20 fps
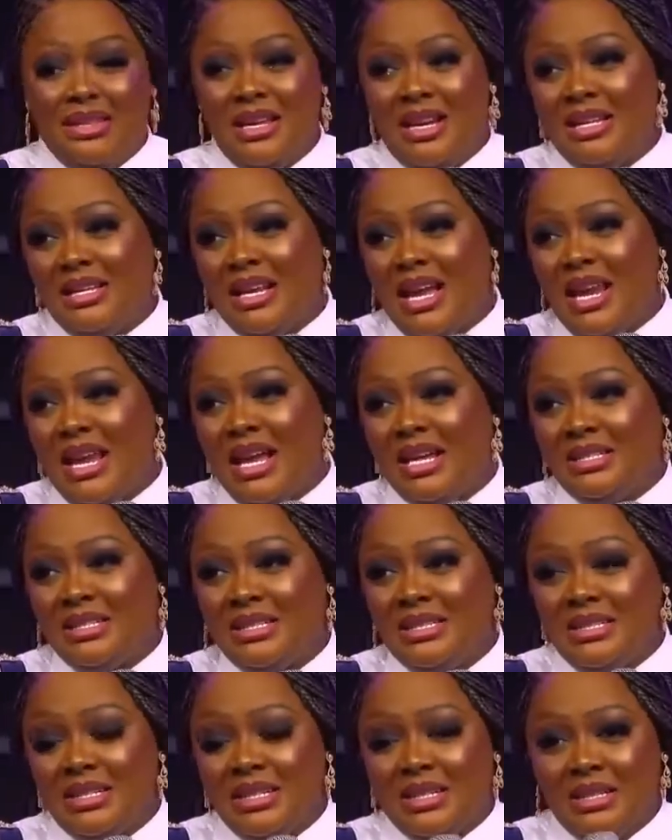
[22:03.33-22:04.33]
Then
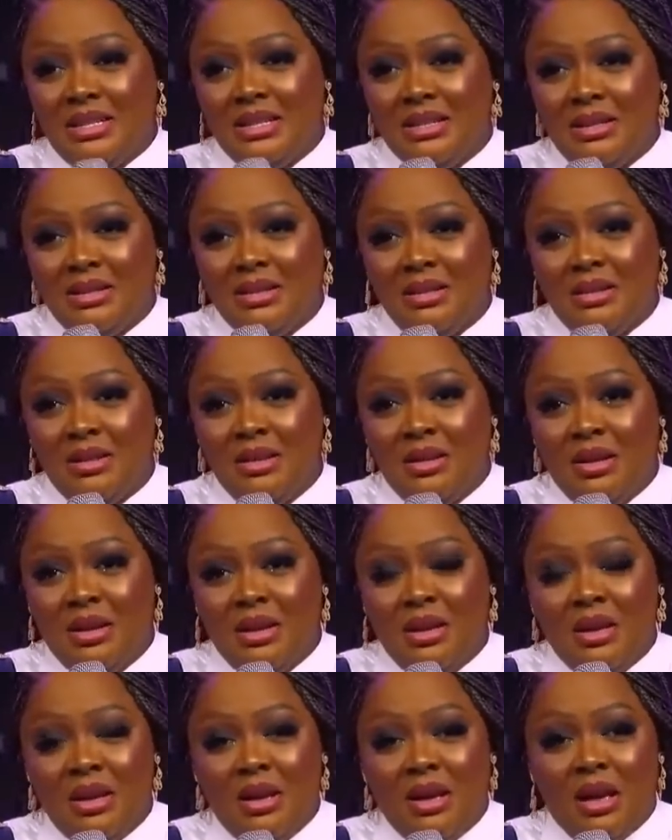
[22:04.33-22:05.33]
Alaji said,
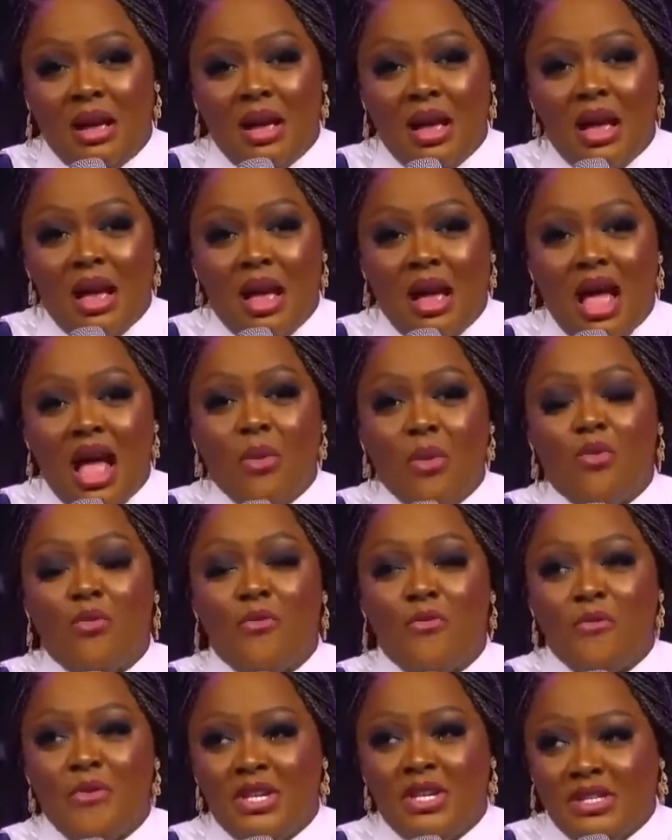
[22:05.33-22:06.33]
I
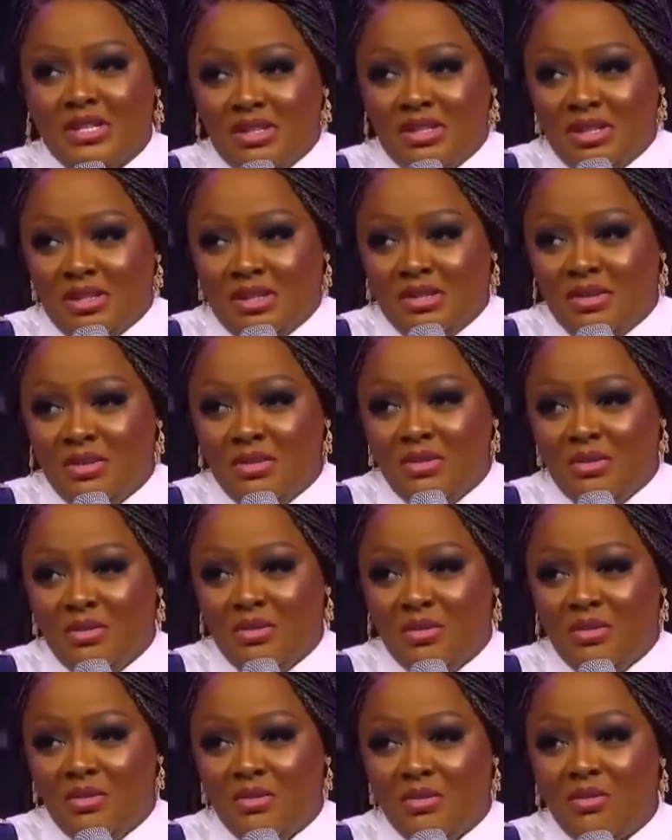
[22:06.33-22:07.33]
will fix it.
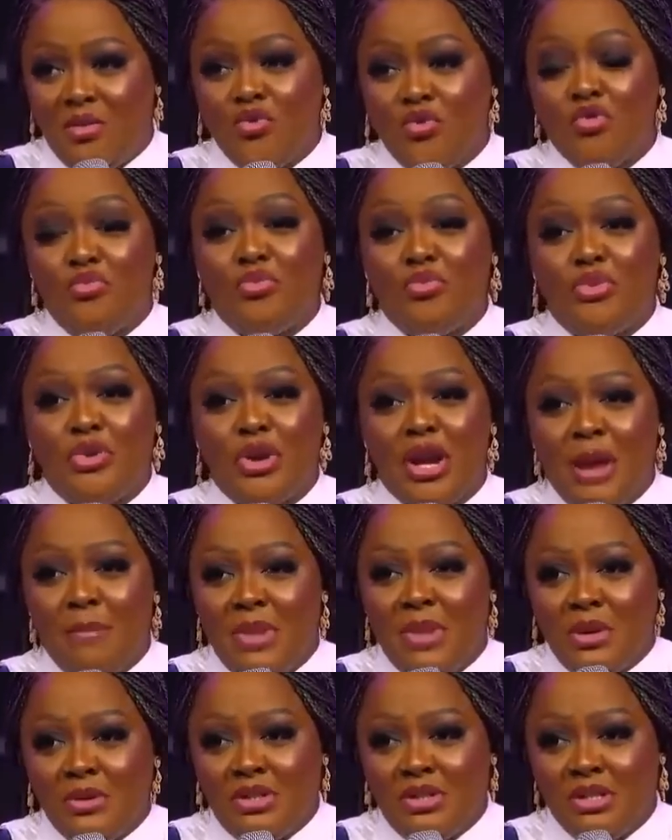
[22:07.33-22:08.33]
We will pray
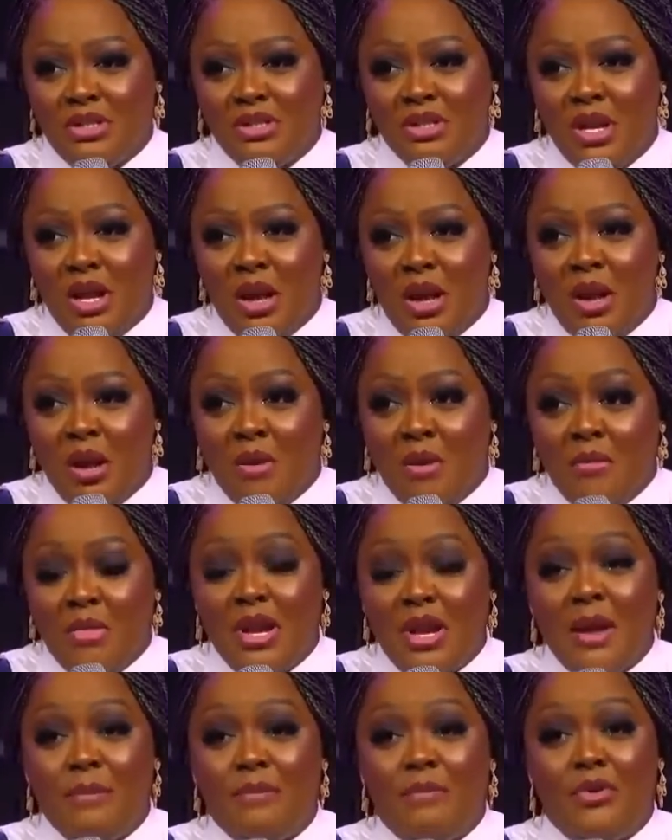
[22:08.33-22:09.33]
about it.
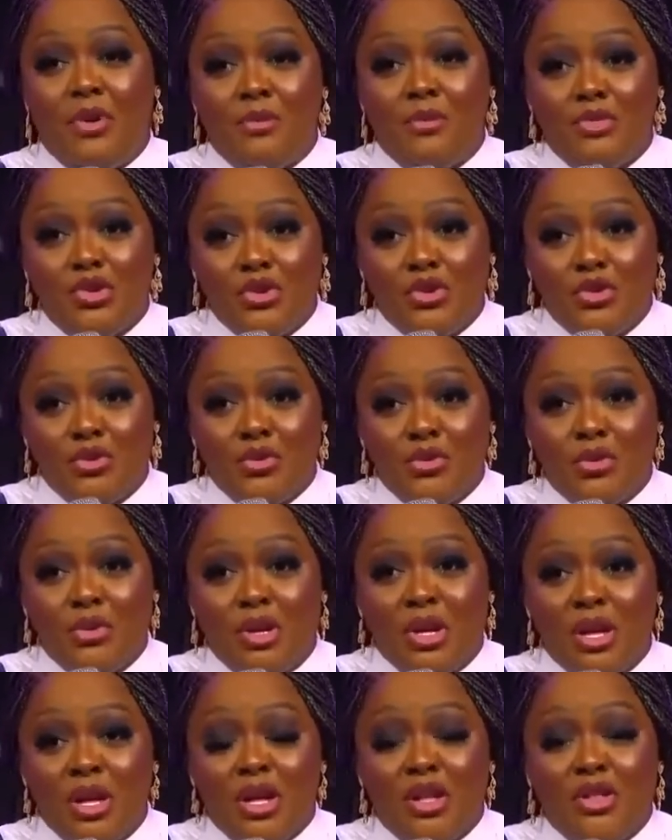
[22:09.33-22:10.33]
But I promise you,
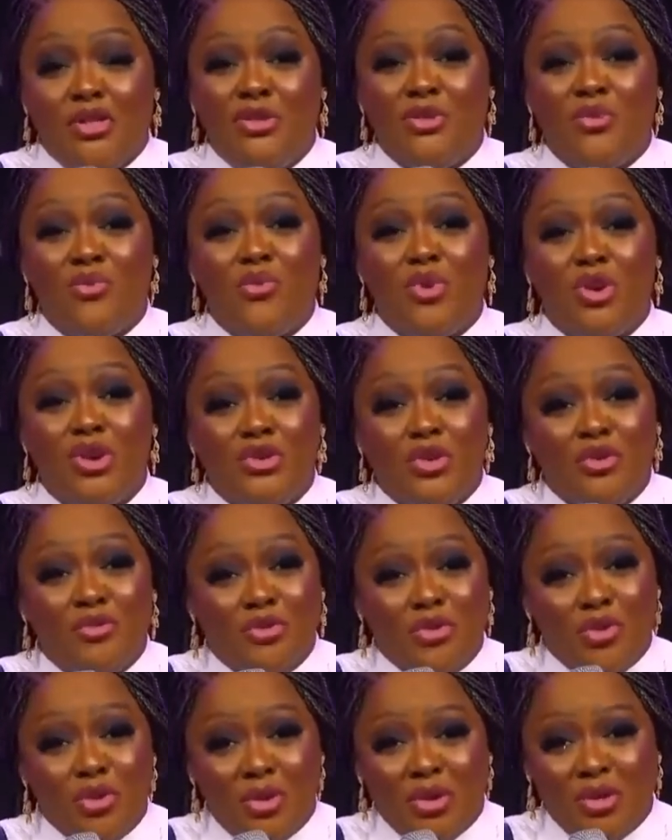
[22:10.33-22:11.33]
the word
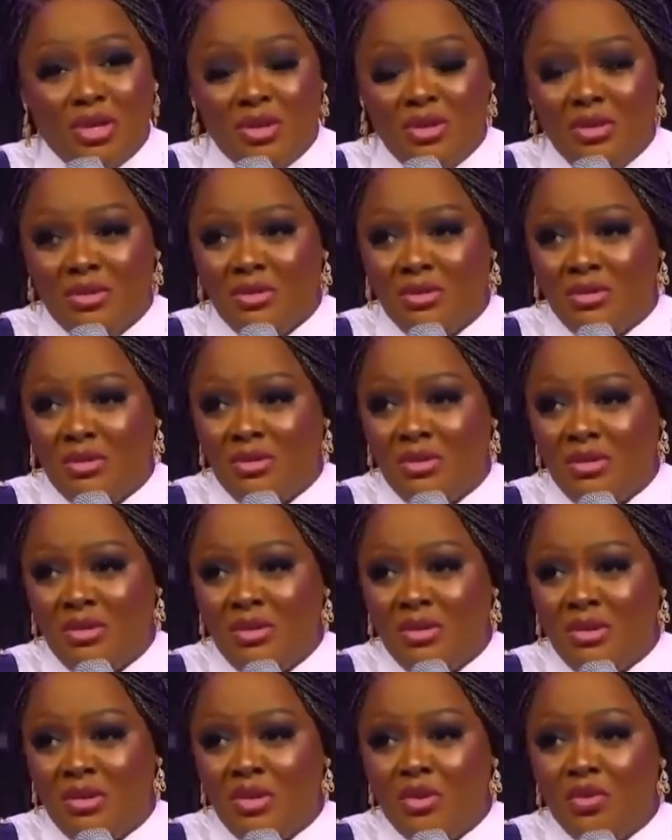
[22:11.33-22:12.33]
of God
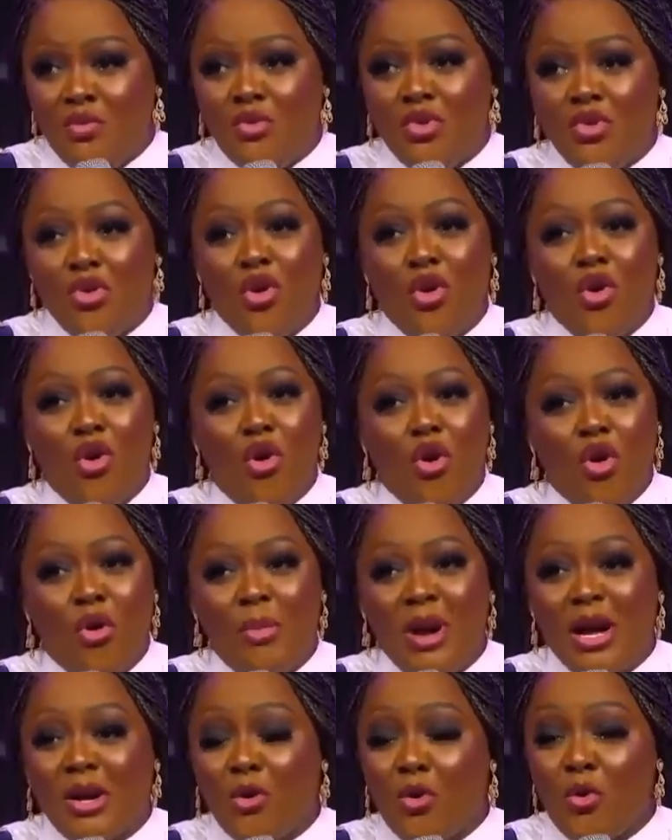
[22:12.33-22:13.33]
will not
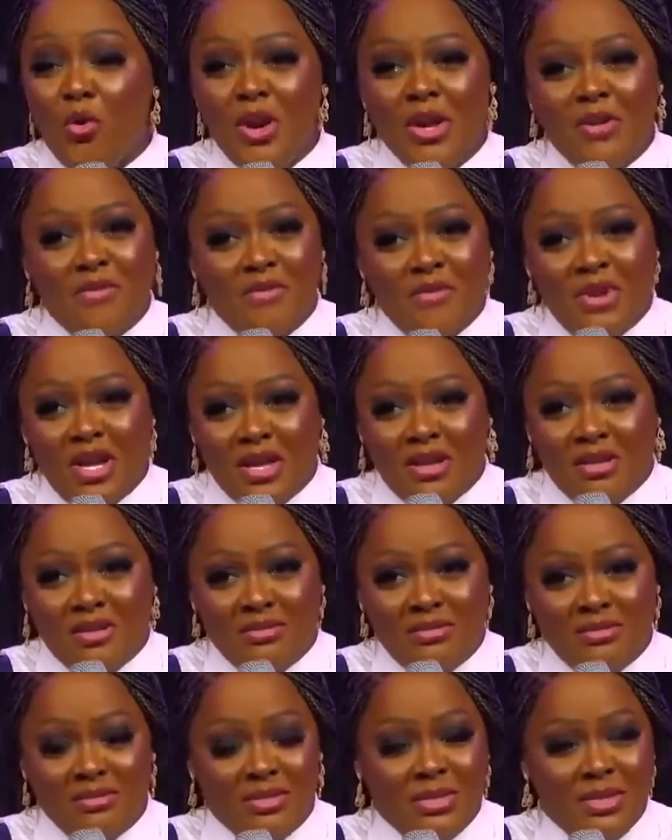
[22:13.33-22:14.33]
come and go in vain.
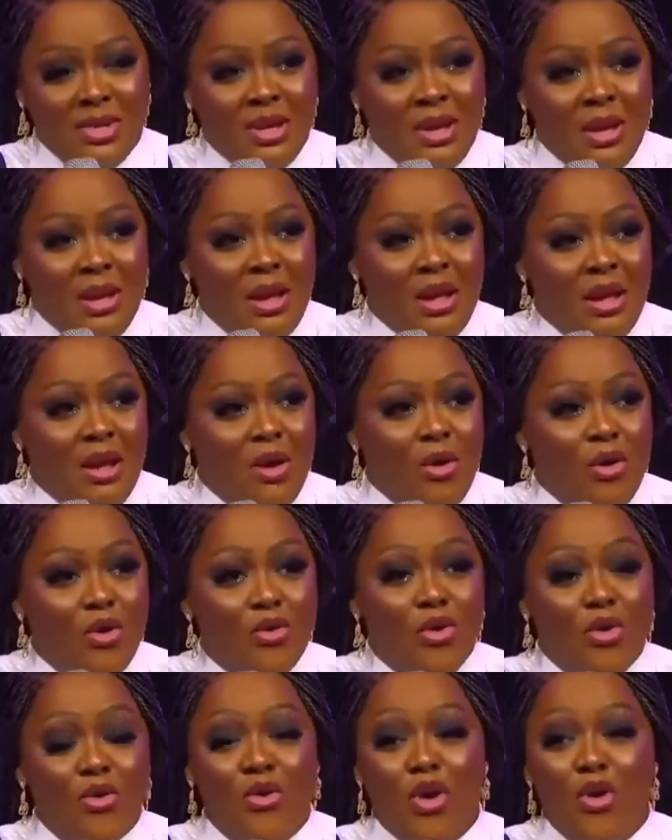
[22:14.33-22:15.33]

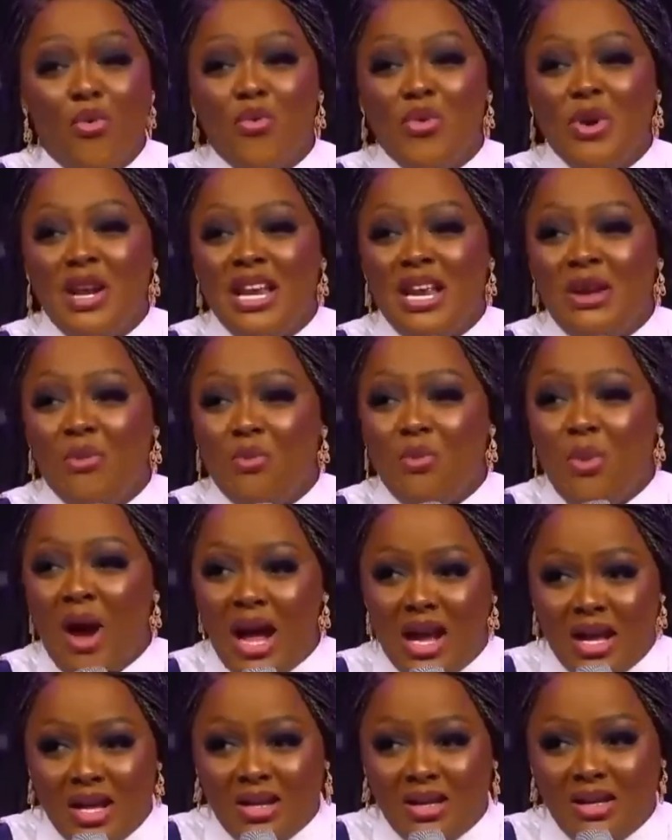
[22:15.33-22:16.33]
Or long will lewa.
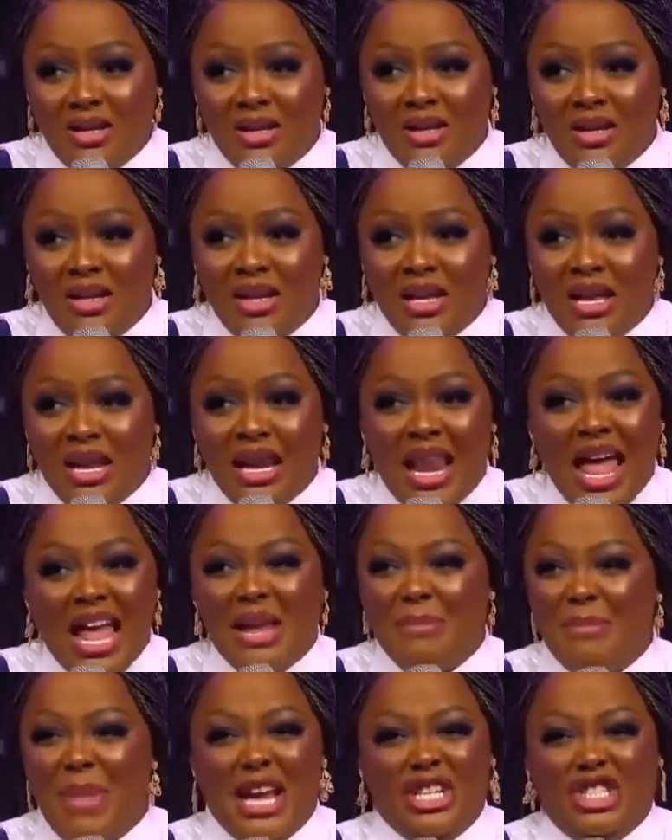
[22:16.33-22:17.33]

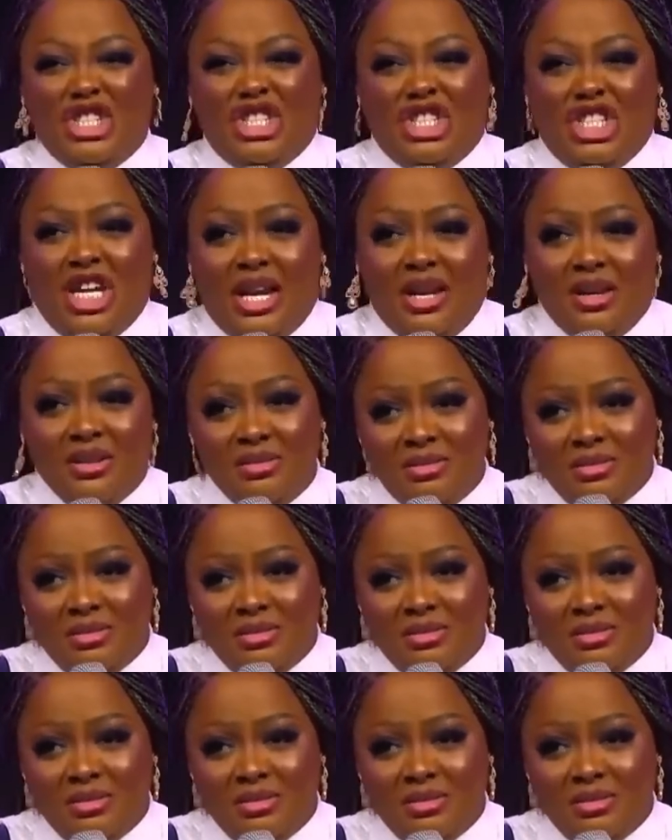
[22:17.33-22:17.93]
Lai ma she.